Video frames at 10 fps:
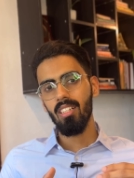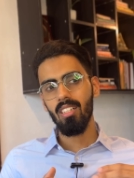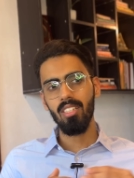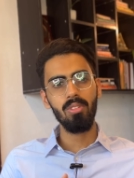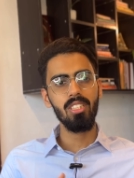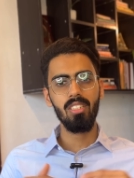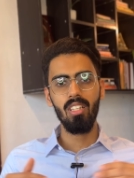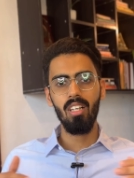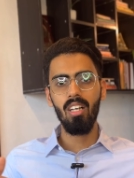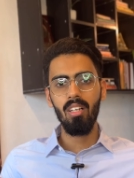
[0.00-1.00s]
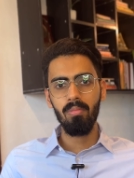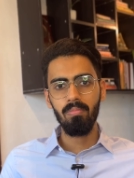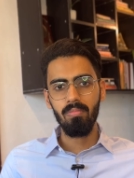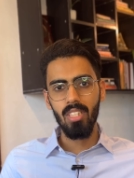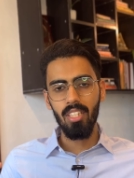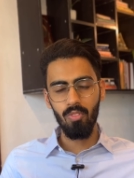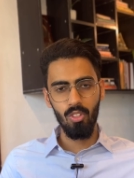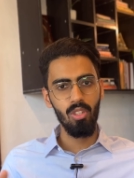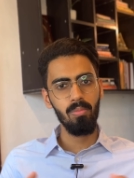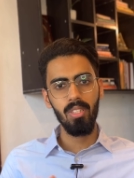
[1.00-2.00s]
It was a calm
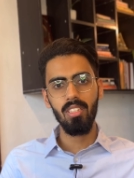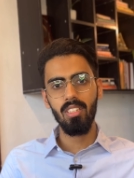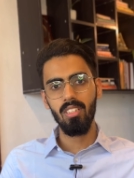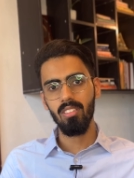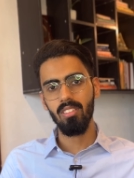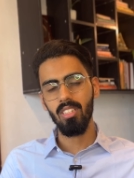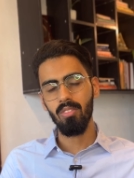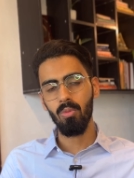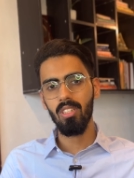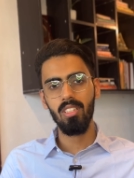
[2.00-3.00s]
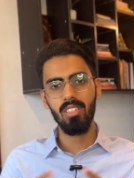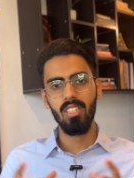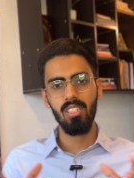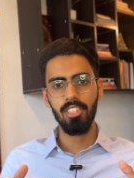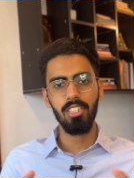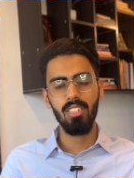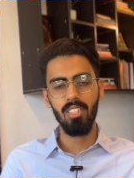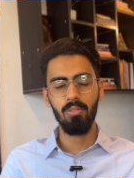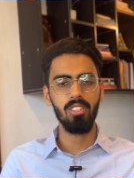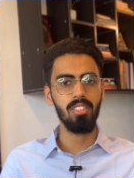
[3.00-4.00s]
environment. The working culture there
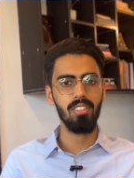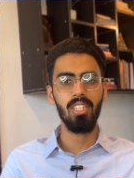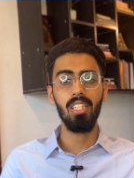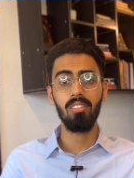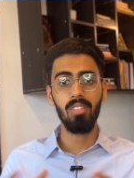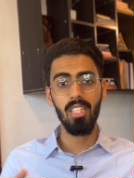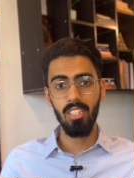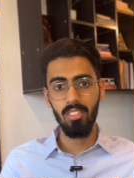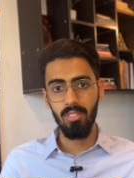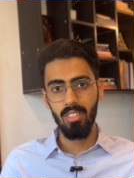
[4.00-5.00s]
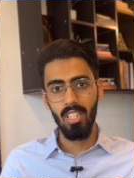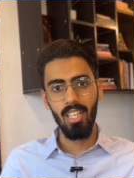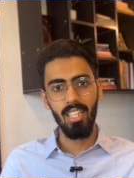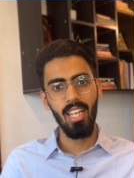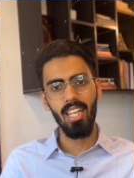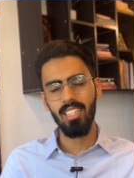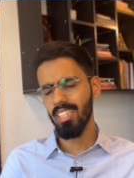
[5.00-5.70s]
was really, really good. I had